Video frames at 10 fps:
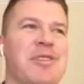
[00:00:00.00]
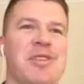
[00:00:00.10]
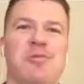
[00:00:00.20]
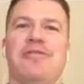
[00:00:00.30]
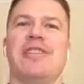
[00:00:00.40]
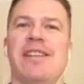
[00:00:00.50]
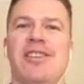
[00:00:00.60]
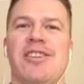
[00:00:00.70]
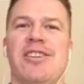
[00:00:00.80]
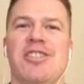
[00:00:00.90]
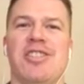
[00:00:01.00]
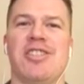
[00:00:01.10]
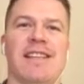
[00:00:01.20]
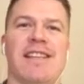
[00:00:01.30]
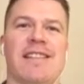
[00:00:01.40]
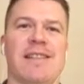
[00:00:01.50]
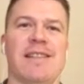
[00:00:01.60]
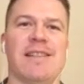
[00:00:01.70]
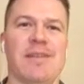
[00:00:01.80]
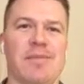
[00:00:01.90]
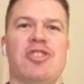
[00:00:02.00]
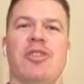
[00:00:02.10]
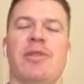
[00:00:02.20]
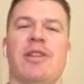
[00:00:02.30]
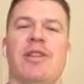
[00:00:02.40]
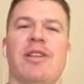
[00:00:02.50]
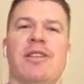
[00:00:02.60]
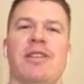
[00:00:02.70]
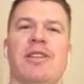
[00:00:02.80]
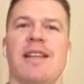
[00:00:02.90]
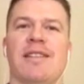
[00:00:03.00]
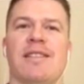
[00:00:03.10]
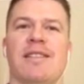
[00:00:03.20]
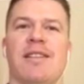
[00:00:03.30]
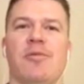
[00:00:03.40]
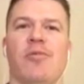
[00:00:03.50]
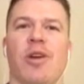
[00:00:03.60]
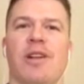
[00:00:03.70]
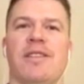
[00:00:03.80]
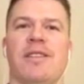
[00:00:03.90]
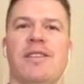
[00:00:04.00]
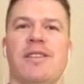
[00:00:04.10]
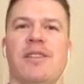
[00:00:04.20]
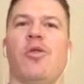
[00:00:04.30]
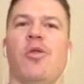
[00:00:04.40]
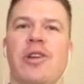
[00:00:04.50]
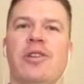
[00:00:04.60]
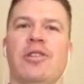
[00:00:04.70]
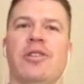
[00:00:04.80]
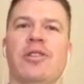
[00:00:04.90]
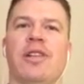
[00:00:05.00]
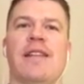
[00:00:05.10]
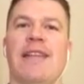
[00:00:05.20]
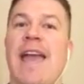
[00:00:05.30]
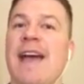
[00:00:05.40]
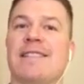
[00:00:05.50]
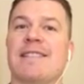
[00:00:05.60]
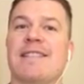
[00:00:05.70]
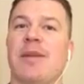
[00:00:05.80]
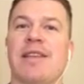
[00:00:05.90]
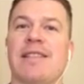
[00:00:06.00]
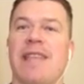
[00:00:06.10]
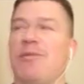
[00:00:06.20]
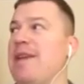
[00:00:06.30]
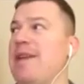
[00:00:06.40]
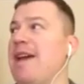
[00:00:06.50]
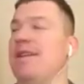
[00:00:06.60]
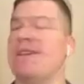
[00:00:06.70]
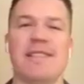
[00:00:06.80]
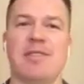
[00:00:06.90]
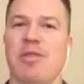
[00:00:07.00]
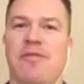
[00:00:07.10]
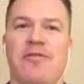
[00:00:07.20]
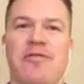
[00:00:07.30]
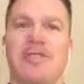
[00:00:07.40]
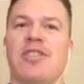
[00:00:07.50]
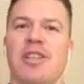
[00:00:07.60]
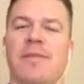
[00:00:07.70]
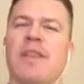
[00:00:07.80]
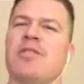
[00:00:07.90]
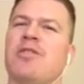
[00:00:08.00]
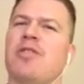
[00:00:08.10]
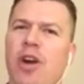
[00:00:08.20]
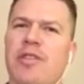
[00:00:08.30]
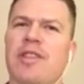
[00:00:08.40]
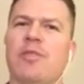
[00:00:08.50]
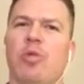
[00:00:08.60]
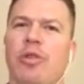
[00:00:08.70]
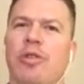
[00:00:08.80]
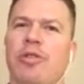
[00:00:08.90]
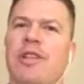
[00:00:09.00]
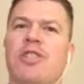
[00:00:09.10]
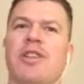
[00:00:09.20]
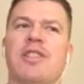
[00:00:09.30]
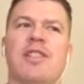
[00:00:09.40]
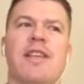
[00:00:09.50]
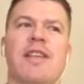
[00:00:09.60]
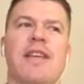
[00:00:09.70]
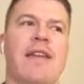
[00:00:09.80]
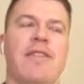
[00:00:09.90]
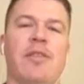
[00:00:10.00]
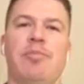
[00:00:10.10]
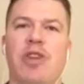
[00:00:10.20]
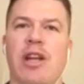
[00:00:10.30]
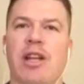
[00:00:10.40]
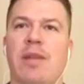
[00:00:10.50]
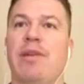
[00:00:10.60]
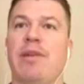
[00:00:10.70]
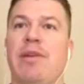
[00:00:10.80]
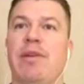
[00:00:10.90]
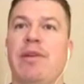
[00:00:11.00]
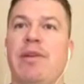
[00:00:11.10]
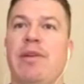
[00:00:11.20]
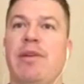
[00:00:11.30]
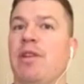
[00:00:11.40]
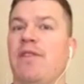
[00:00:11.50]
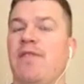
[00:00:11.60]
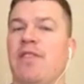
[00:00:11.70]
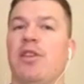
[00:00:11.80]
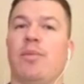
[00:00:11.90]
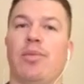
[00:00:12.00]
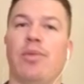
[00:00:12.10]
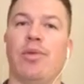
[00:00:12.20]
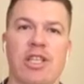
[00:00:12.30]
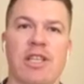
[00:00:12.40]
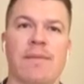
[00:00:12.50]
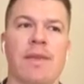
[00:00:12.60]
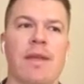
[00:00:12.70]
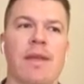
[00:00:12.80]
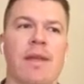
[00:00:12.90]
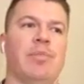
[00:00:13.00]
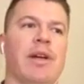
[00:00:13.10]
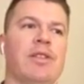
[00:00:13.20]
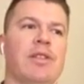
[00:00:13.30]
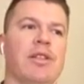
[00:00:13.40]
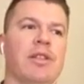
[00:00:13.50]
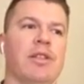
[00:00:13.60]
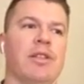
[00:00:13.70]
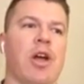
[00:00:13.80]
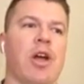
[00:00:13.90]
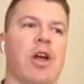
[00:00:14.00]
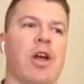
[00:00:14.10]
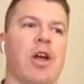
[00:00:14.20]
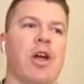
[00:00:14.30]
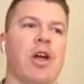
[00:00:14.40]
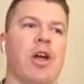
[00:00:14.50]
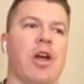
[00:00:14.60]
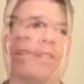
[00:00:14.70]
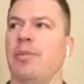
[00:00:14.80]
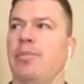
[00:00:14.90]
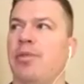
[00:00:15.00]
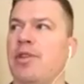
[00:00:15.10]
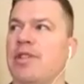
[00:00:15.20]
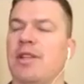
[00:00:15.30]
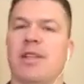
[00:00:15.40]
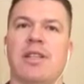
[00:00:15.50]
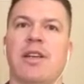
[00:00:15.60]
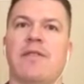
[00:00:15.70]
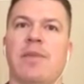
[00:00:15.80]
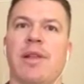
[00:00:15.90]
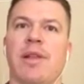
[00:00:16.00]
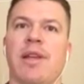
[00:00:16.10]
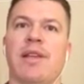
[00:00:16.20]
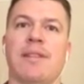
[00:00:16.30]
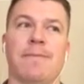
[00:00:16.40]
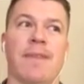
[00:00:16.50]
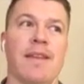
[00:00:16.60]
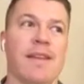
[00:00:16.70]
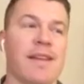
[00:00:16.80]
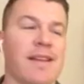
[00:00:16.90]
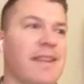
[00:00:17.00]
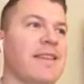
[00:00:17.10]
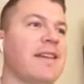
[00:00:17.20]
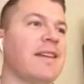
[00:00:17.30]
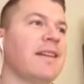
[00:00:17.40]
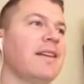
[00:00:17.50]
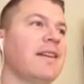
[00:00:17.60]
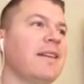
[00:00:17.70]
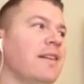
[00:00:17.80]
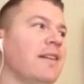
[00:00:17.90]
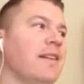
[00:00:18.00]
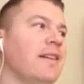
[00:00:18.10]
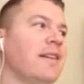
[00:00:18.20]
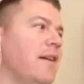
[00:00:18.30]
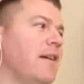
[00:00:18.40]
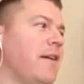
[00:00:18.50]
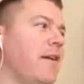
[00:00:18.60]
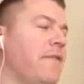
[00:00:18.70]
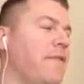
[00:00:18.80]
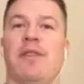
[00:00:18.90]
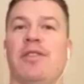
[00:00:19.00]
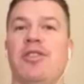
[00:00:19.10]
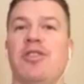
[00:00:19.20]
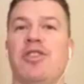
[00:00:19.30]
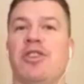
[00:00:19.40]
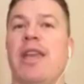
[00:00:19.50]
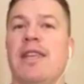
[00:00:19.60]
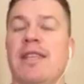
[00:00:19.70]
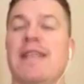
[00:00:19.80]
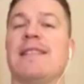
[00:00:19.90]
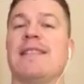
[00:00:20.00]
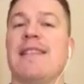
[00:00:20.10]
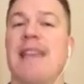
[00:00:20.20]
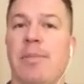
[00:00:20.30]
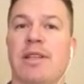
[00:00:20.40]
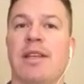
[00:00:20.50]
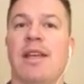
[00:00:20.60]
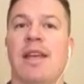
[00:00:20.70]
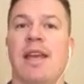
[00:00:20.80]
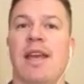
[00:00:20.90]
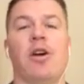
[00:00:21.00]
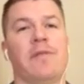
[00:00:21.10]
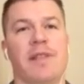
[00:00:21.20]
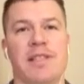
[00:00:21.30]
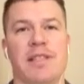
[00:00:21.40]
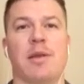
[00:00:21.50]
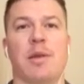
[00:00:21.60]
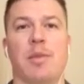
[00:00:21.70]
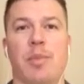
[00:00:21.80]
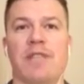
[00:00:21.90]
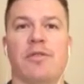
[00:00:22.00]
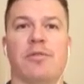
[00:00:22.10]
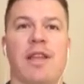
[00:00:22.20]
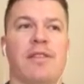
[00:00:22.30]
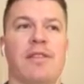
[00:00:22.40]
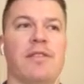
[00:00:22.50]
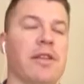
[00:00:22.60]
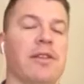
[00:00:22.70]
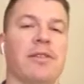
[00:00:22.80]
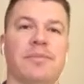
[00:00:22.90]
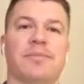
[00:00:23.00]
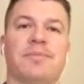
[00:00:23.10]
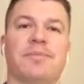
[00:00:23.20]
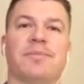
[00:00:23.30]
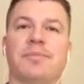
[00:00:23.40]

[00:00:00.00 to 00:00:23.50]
which is why free energy isn't been distributed, as Tesla would have wanted. Oil and gas companies, they would be out of business with free energy. So there's all these warring interests. They're trying to benefit themselves and benefit their progeny, but long term, they're putting us in a tough place. And I think a freedom revolution awakening is happening, and hopefully it's going to be peaceful rather than violent.